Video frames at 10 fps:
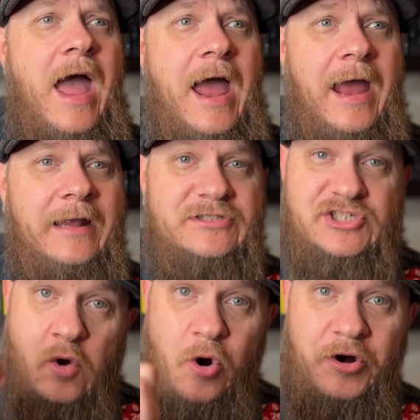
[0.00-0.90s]
and
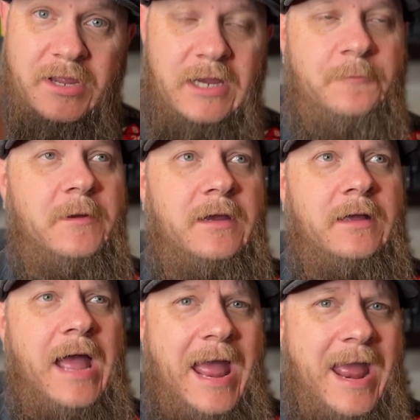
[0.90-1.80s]

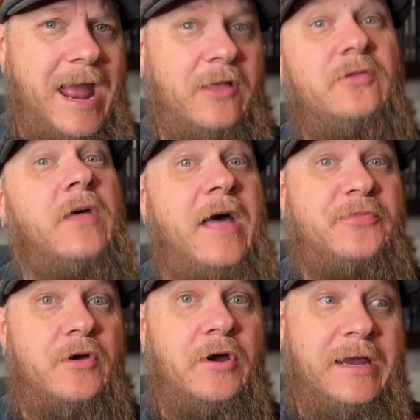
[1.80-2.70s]
scorekeeping and
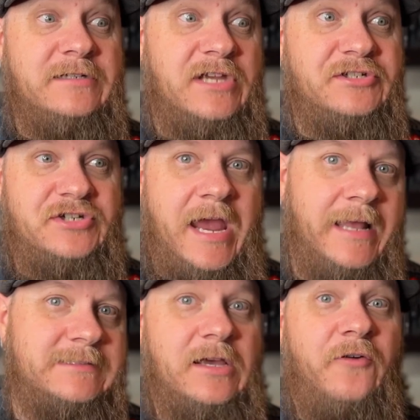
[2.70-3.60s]
that there is a
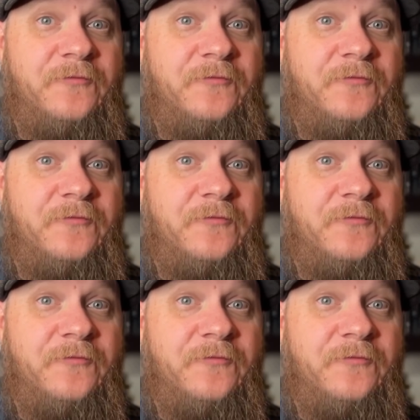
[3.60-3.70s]
chance of